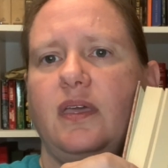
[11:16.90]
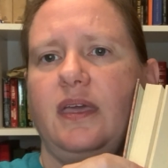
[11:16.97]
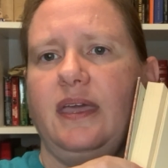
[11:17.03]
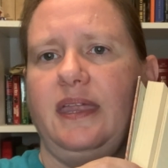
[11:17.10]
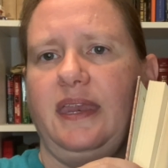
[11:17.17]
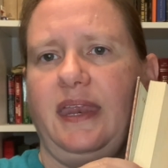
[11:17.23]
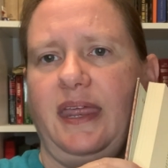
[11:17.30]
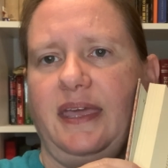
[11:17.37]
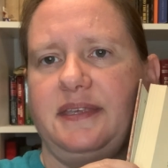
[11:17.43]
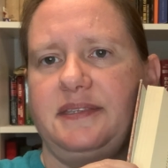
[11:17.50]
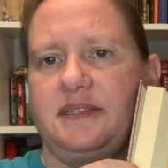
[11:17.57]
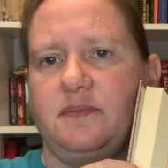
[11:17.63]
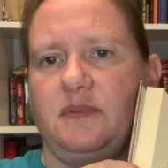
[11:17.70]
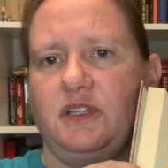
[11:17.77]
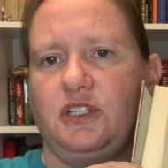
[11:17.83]
It has
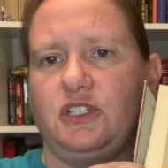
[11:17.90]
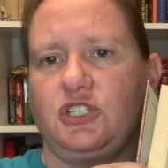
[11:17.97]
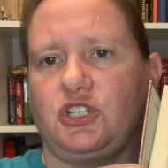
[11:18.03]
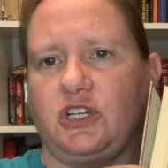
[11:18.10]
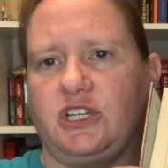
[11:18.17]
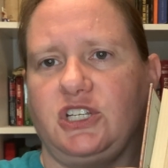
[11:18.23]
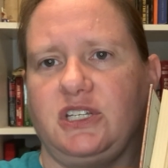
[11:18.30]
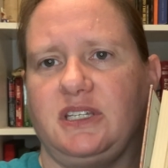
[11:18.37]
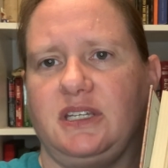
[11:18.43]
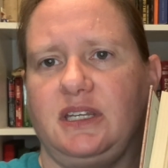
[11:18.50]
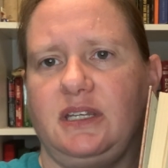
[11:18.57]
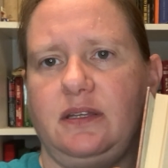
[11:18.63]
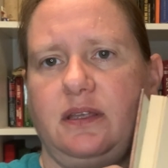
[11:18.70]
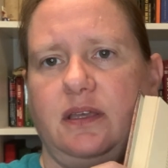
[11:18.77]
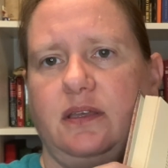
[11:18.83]
some illustrations in
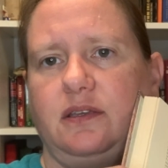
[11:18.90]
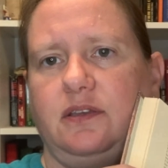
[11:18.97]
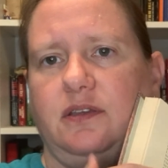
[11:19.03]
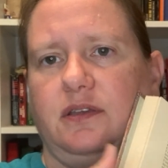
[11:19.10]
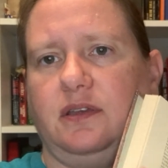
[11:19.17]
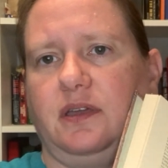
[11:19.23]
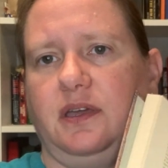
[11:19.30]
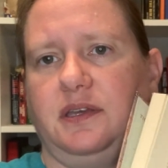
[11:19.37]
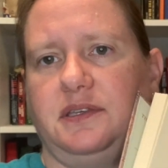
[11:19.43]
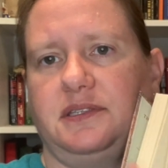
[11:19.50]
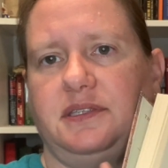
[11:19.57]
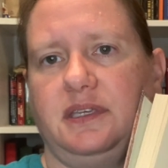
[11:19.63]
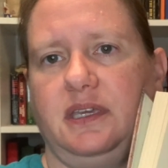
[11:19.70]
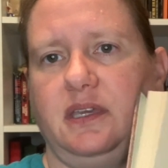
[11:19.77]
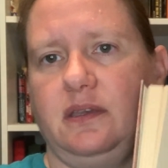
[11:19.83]
it. You can kind of
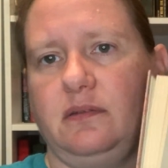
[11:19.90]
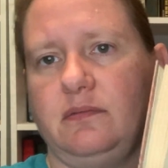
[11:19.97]
see.